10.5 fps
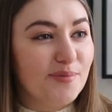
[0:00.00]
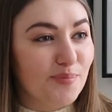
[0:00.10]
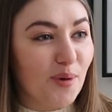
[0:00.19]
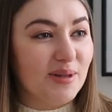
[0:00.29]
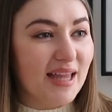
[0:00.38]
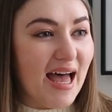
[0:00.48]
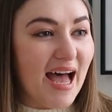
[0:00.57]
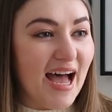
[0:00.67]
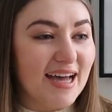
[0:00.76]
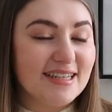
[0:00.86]
bobble
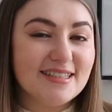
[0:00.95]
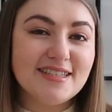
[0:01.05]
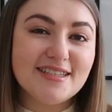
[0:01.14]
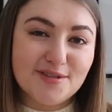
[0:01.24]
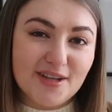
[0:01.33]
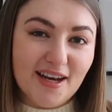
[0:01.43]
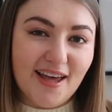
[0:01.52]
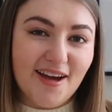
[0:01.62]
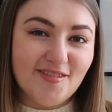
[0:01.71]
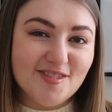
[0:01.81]
hat,
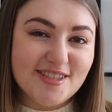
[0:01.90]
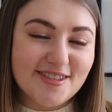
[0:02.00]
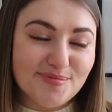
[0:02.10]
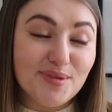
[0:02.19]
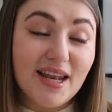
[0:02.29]
gloves,